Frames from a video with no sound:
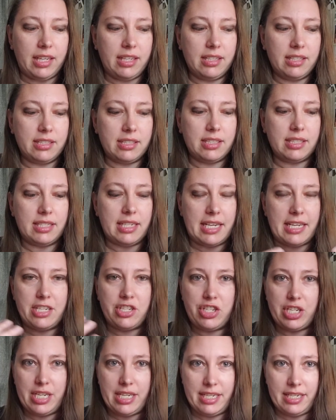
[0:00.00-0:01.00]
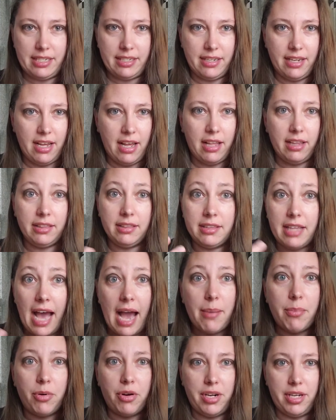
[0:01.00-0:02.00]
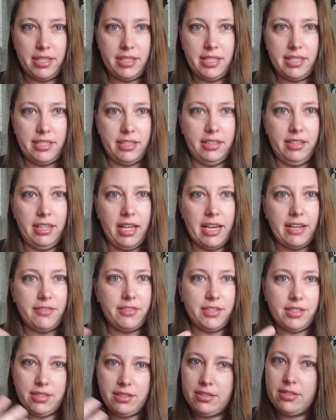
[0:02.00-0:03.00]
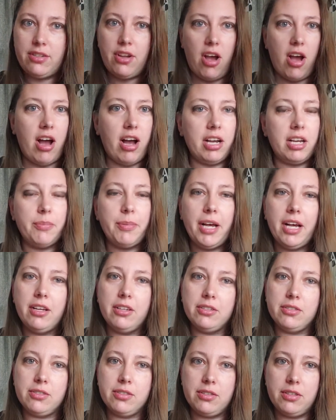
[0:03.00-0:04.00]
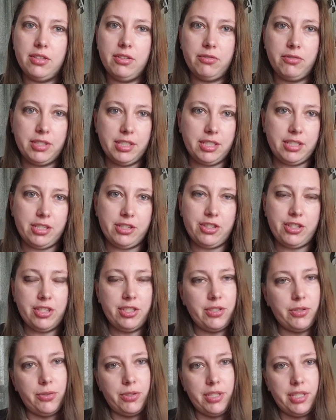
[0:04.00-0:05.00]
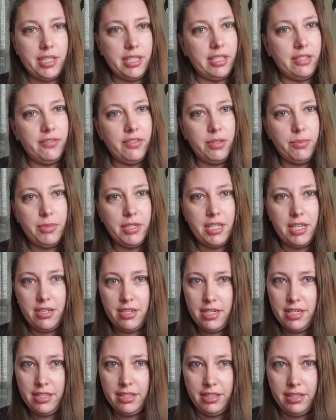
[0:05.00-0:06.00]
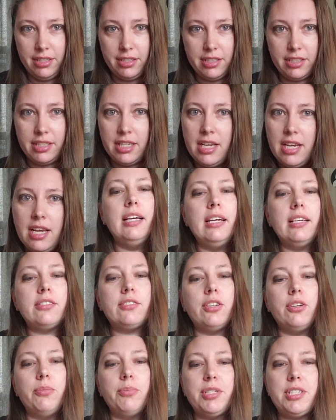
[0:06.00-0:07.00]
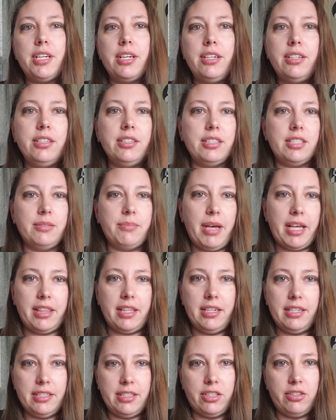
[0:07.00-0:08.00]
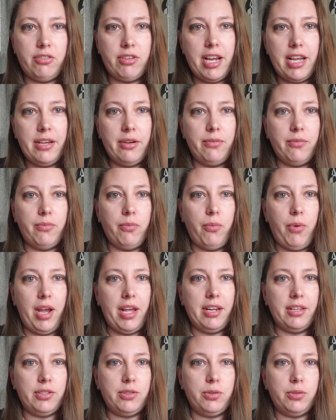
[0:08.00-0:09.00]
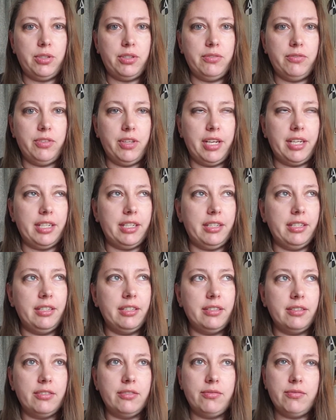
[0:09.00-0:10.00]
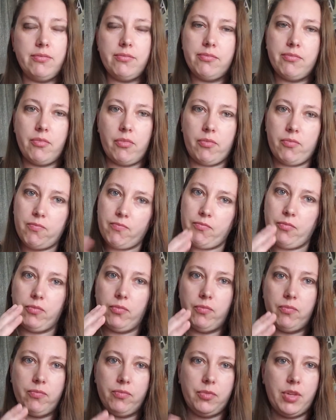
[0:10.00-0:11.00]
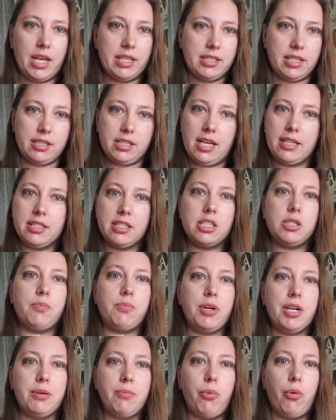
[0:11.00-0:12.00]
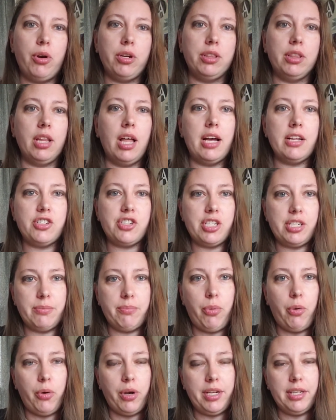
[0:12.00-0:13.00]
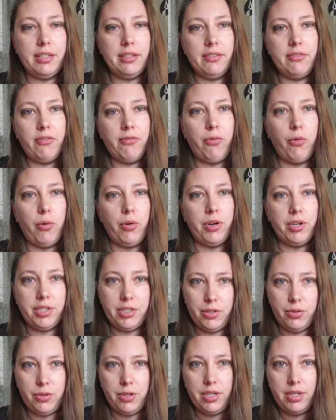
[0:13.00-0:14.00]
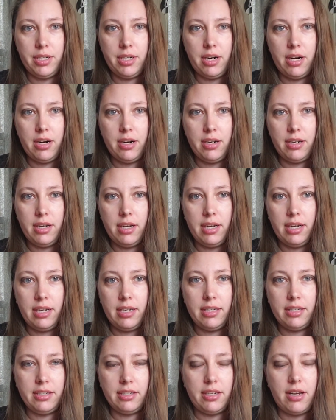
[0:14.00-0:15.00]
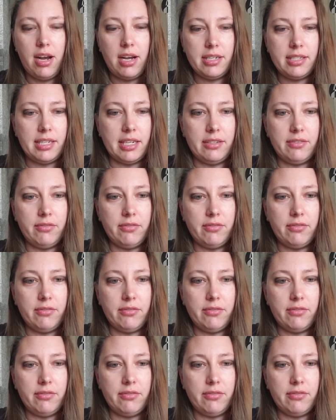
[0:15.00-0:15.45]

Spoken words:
staging elaborate still lifes, talk about the research and sourcing of the materials. So materials and method is a great way to sort of like as a springboard launching point for your content